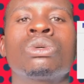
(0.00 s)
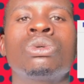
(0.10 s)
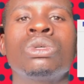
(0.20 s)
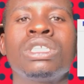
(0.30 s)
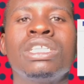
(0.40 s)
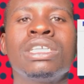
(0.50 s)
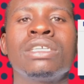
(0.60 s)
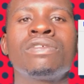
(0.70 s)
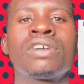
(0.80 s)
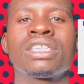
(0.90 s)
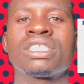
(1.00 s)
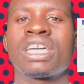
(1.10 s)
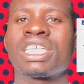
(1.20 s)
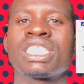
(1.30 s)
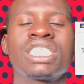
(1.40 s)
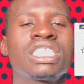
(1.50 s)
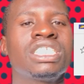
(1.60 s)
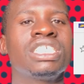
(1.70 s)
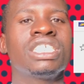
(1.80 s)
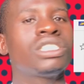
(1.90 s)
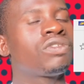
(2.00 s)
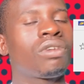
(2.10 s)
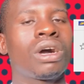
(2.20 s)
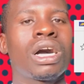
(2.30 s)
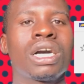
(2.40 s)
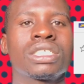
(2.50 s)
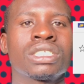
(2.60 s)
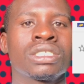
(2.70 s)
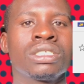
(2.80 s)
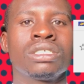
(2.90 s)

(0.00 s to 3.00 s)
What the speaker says: good day, fantastic days for us.